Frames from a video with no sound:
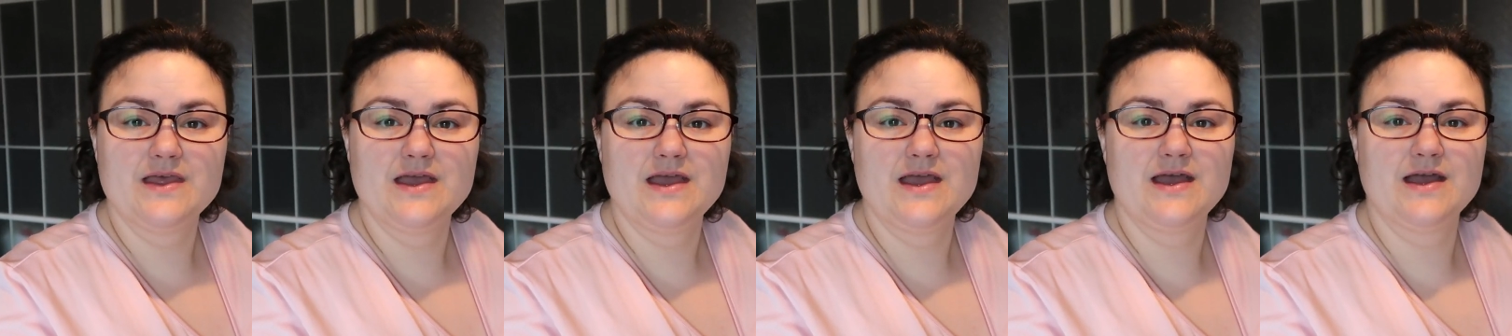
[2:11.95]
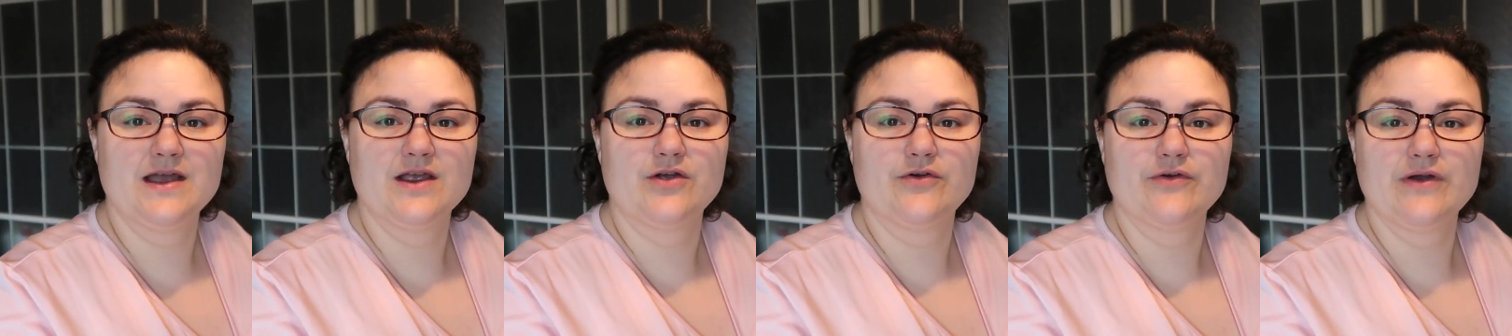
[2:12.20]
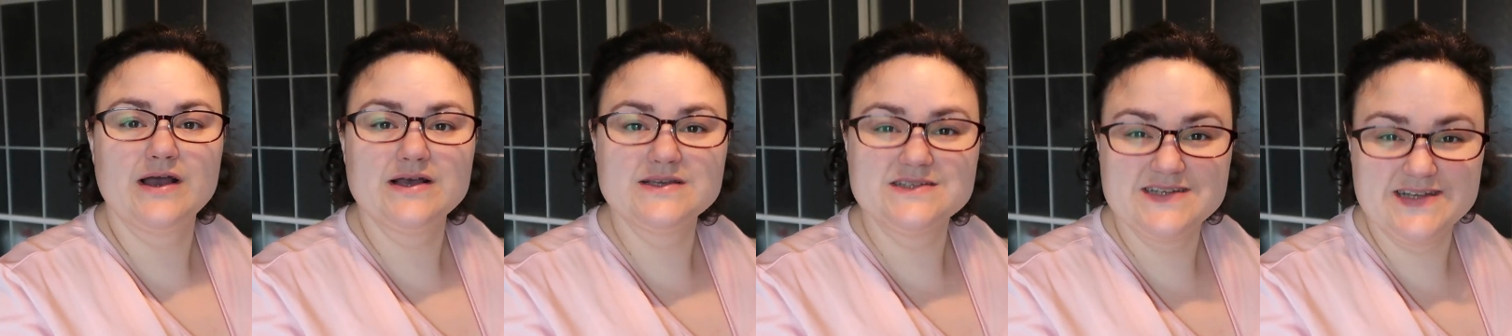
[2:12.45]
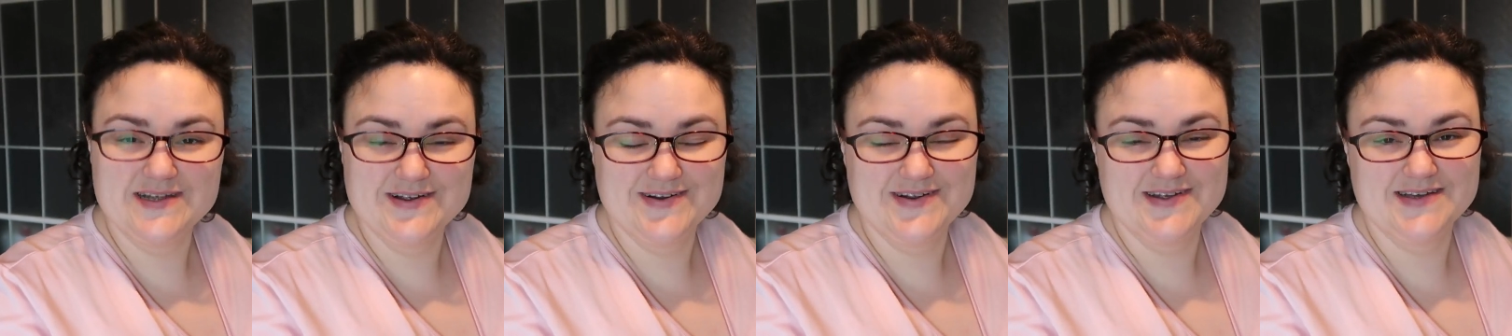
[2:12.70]
and
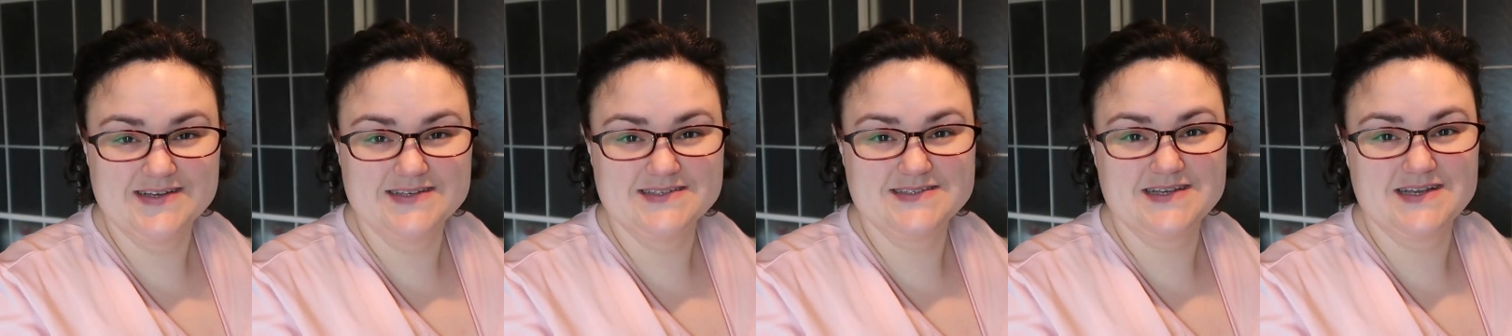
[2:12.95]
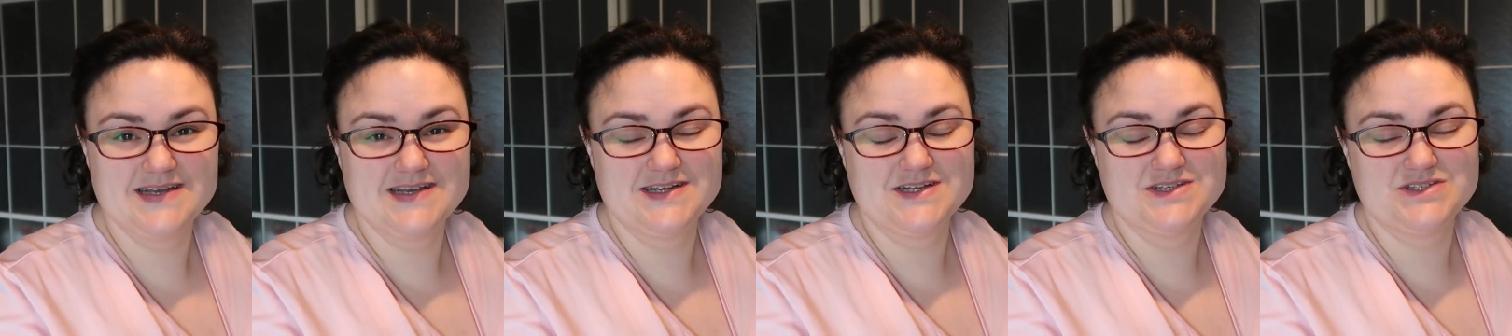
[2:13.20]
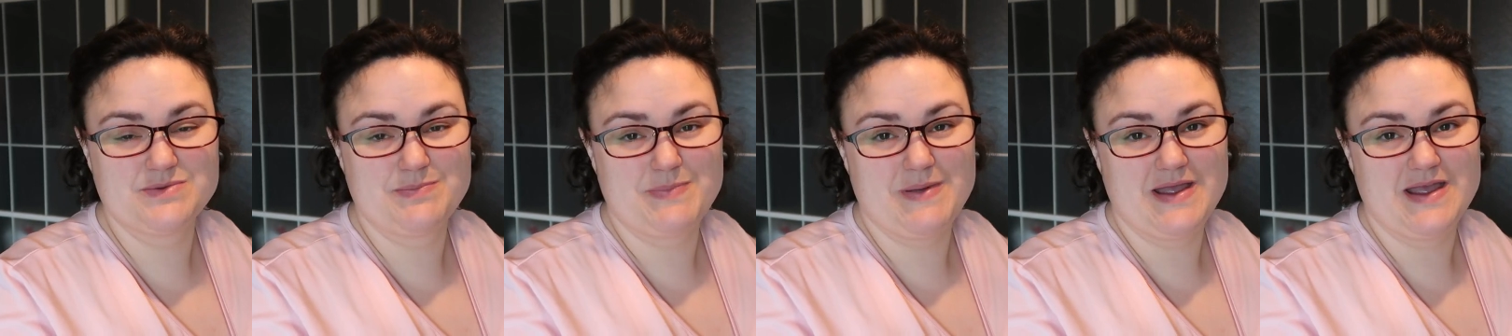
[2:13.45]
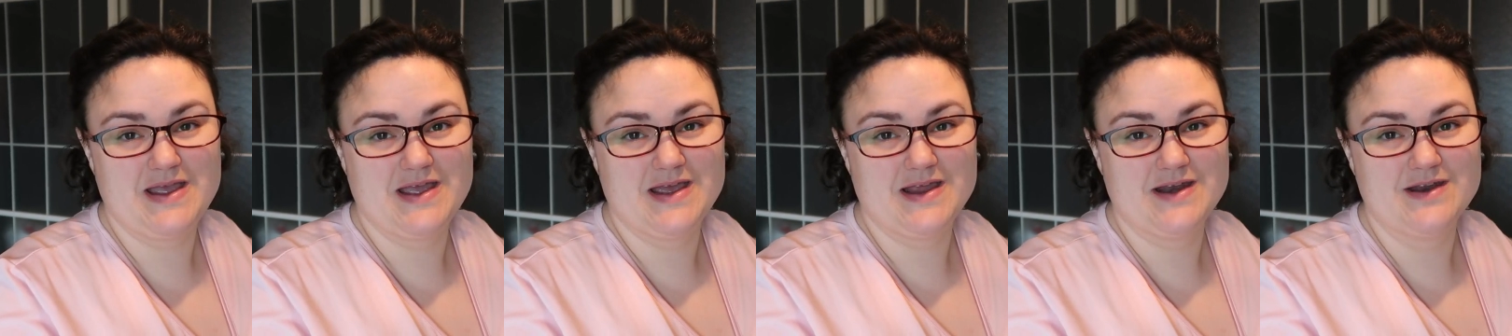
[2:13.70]
grassy areas in
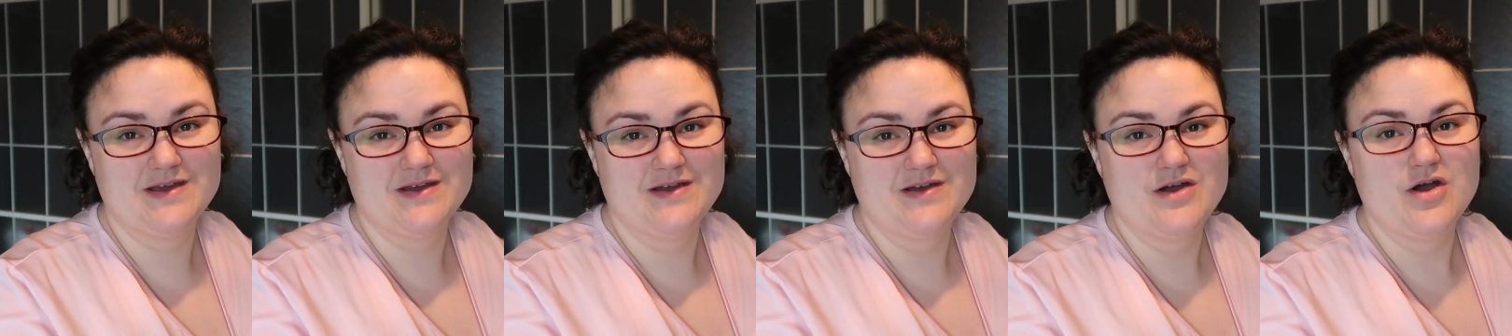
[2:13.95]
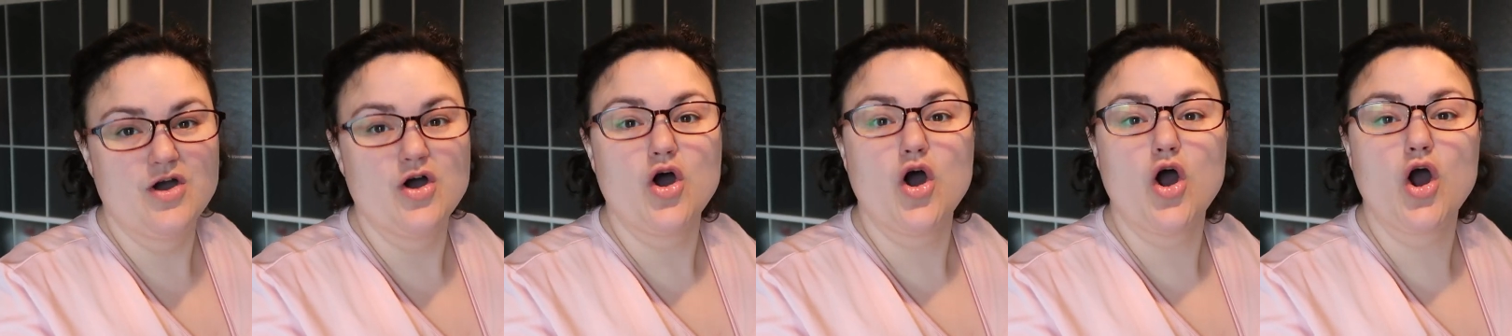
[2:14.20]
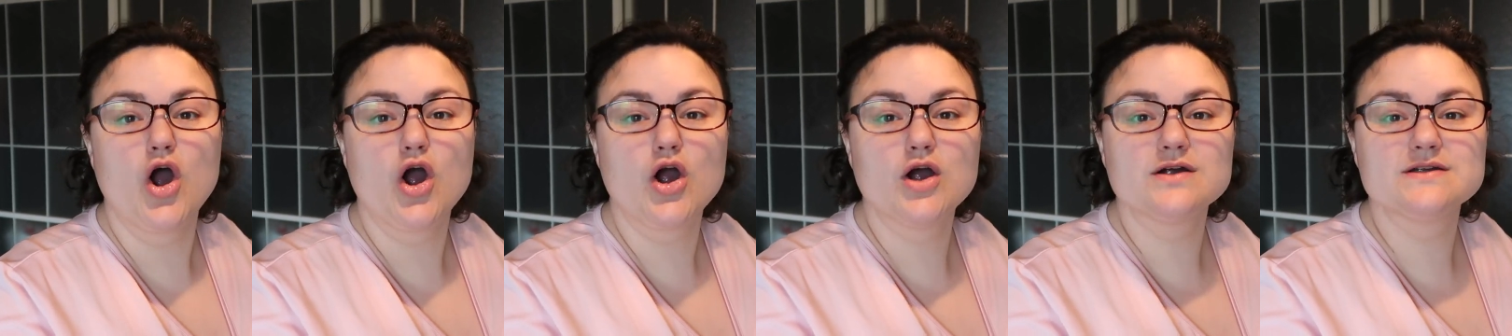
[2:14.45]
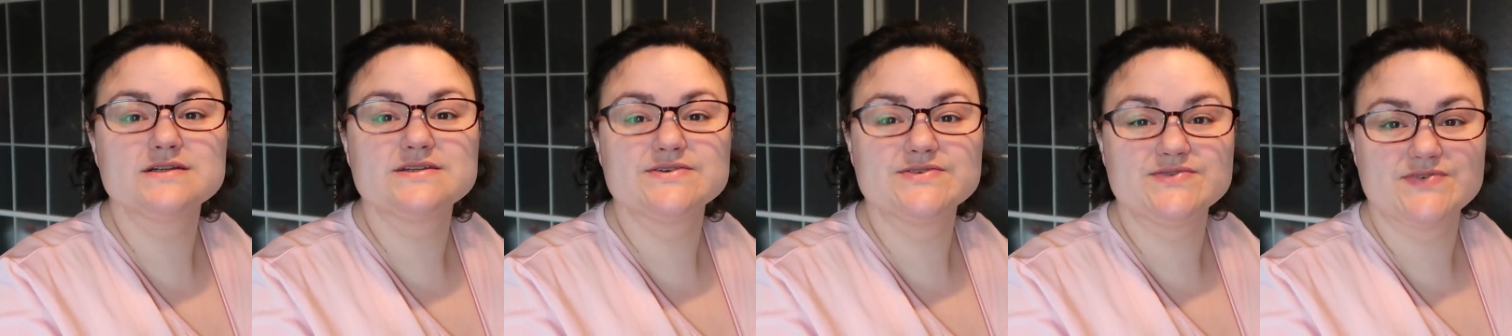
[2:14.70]
Japan are
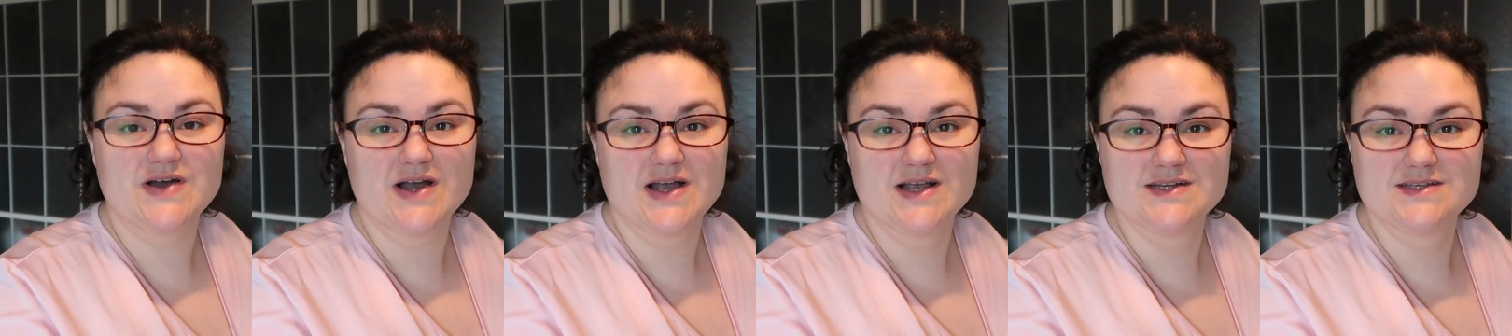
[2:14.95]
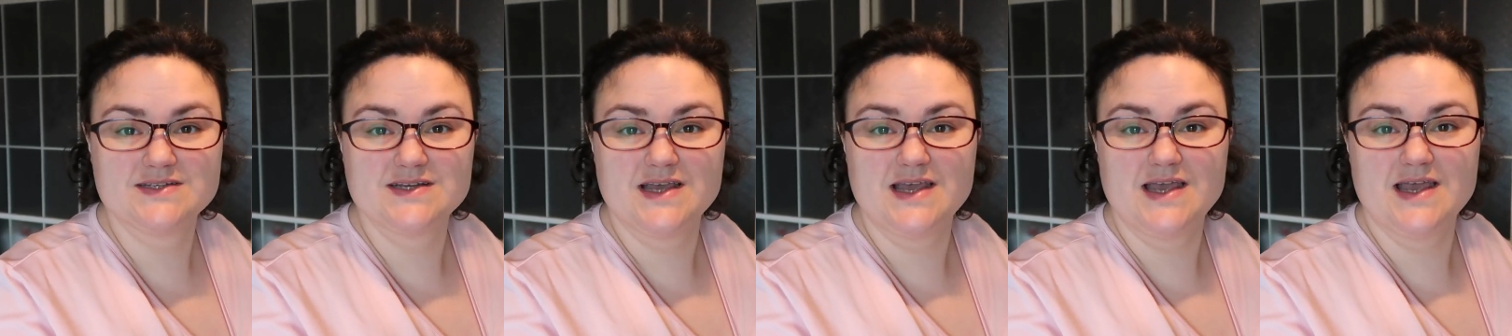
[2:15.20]
hard to find